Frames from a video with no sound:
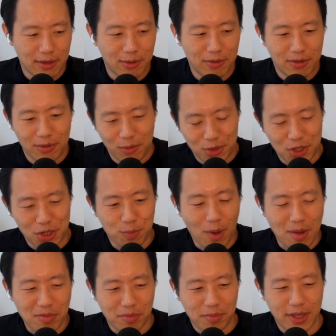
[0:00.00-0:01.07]
which is
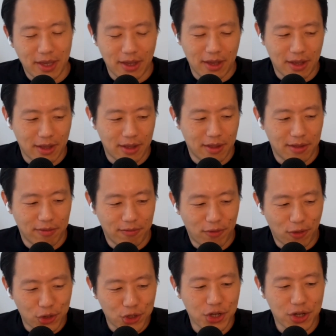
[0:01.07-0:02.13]
probably a
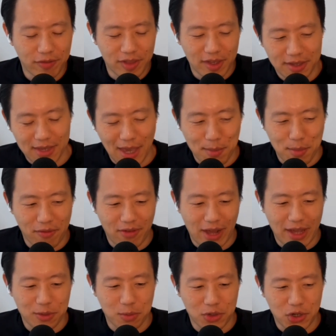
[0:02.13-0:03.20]
version of the same
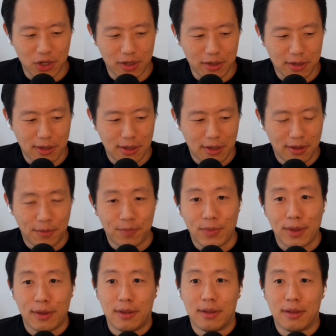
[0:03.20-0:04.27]
advice, which is
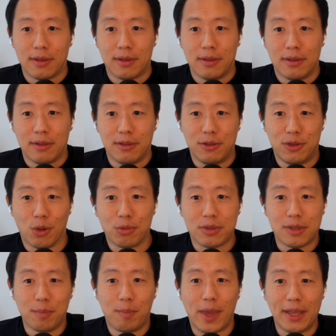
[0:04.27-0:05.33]
don't
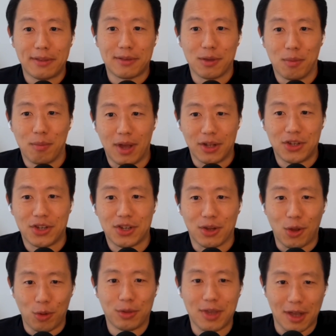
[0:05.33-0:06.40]
debate so much,
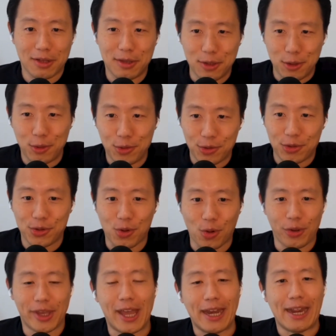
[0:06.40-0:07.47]
go talk to users or
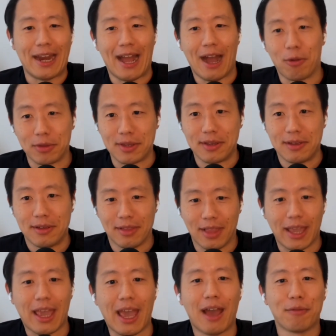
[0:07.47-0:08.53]
get it out.
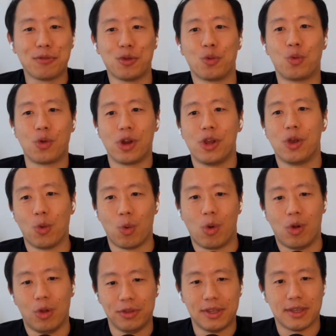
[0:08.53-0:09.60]
Like, have the real
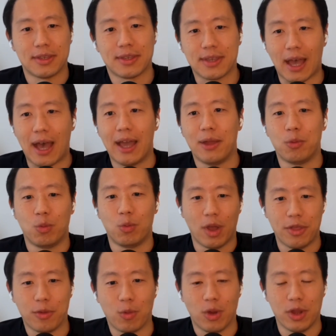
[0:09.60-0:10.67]
world decide
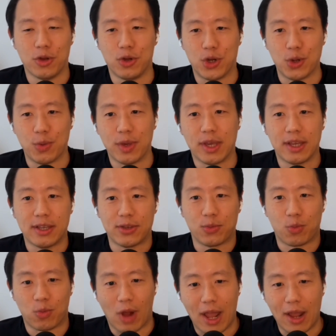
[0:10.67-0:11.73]
whether what you're doing is
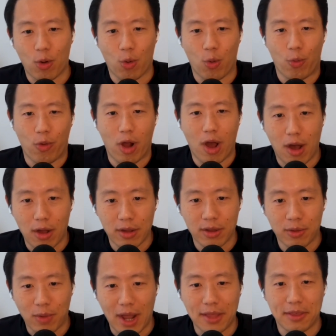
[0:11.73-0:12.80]
right or
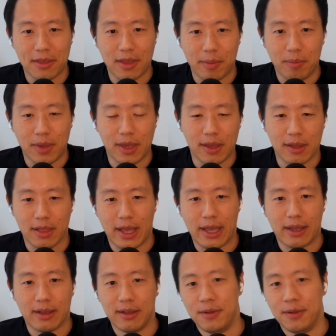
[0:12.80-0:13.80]
wrong, rather than being like,